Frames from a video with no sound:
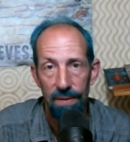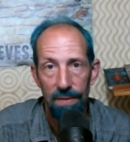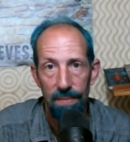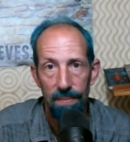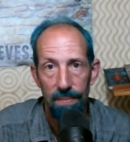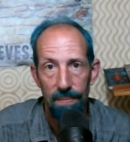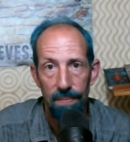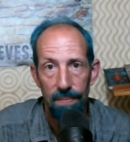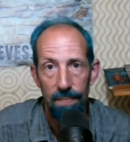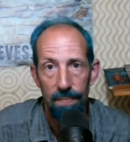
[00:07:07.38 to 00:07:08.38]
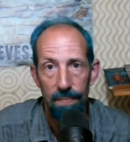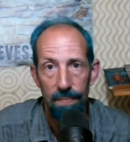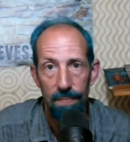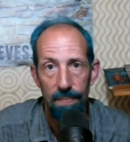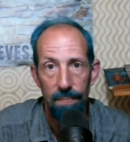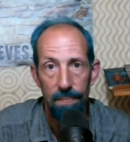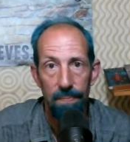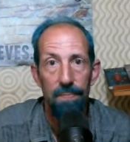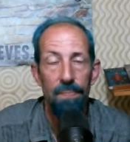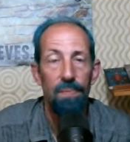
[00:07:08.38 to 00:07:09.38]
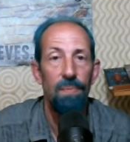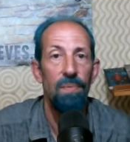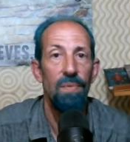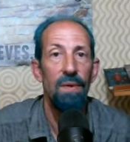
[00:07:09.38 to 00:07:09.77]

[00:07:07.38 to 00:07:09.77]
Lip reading: (silence)